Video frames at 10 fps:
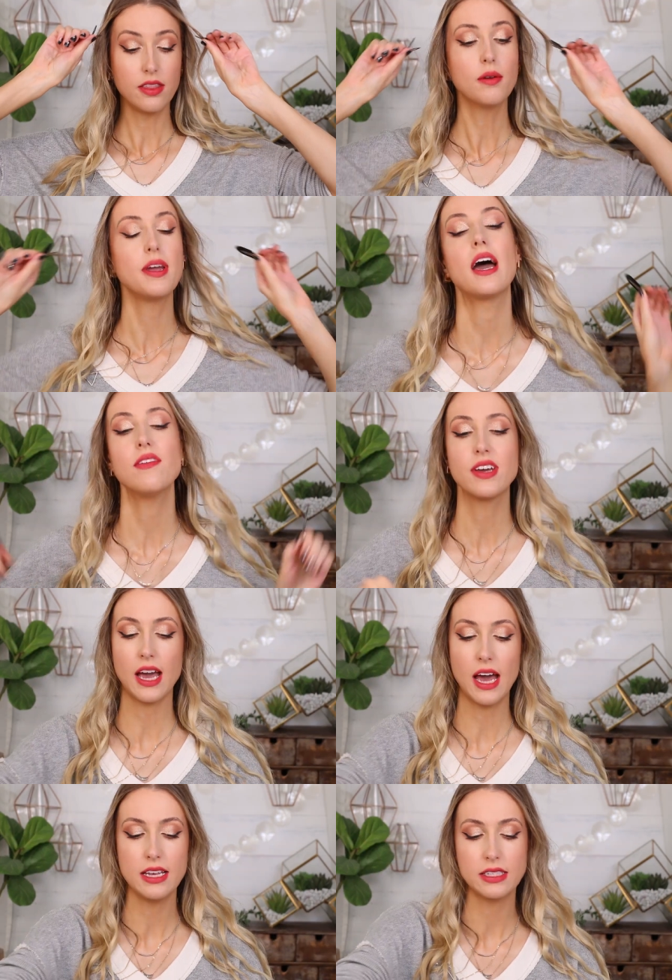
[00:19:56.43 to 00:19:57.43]
And there we have it,
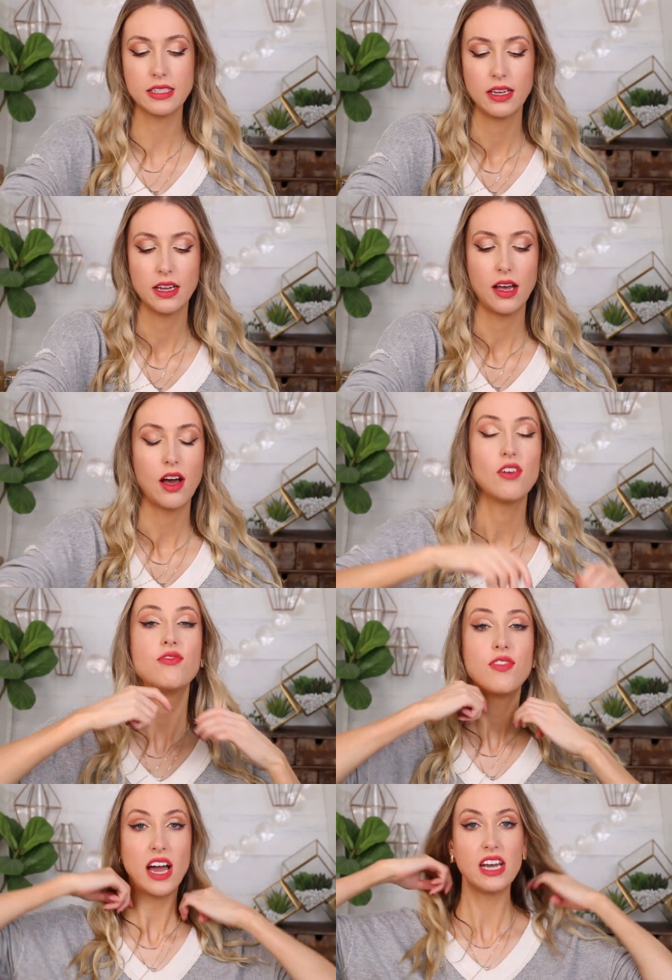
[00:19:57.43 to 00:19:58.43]
guys. A
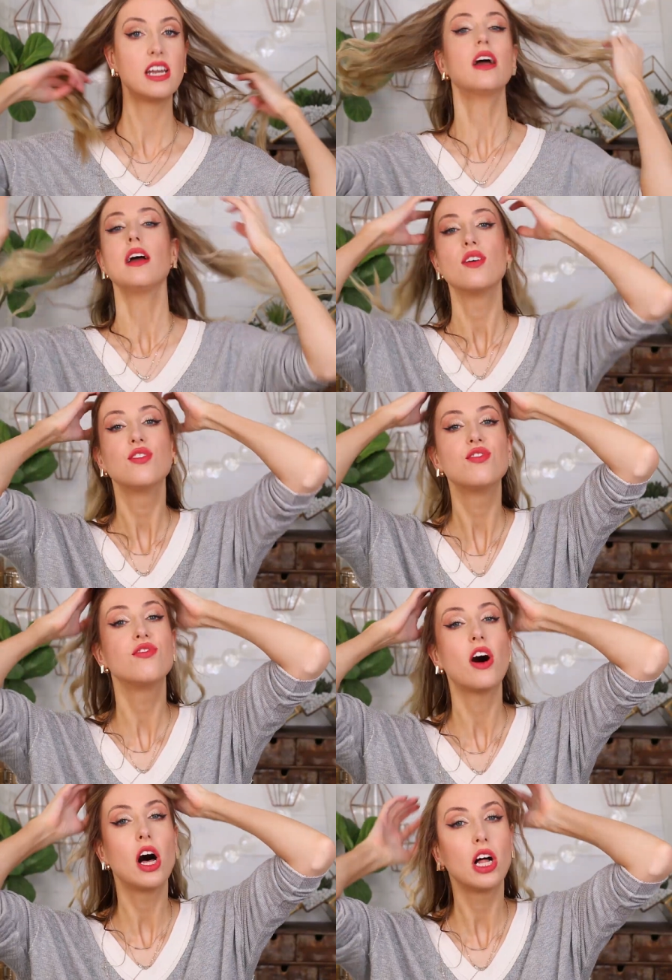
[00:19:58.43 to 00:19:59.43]
fun
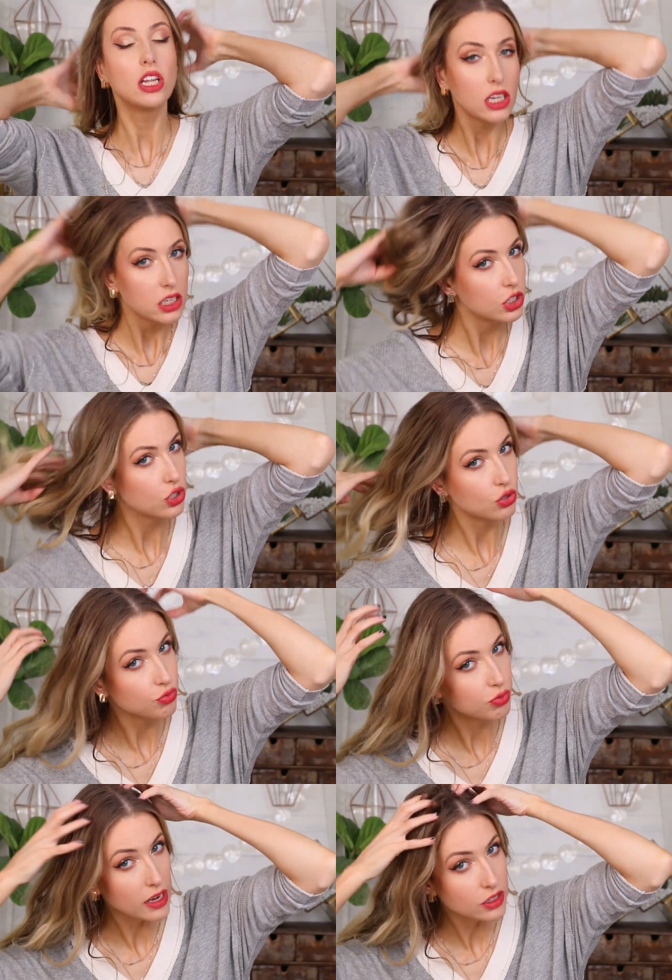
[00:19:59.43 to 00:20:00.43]
fall
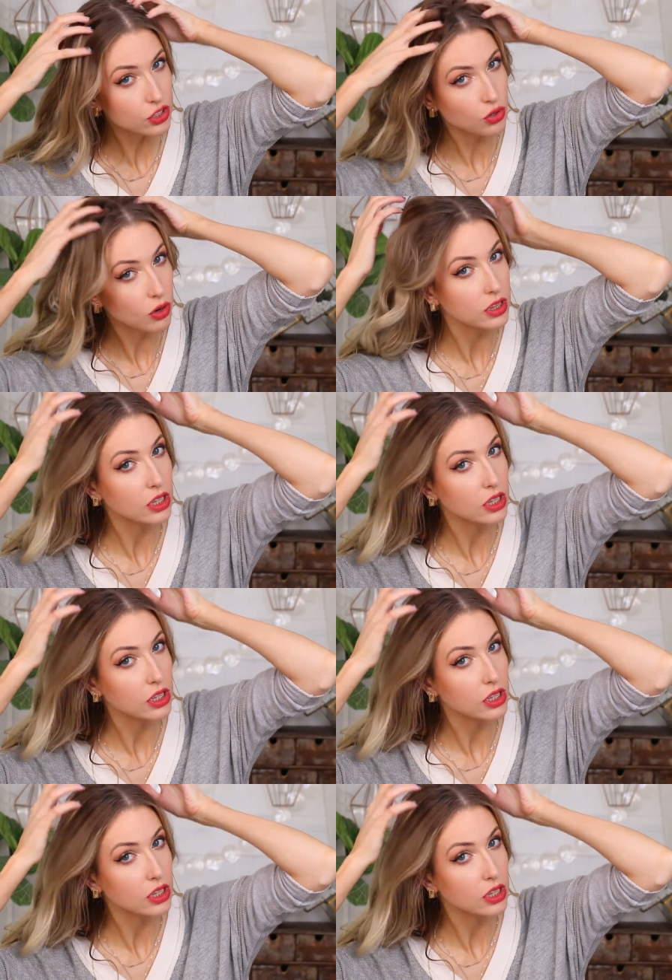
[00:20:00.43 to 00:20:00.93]
drugstore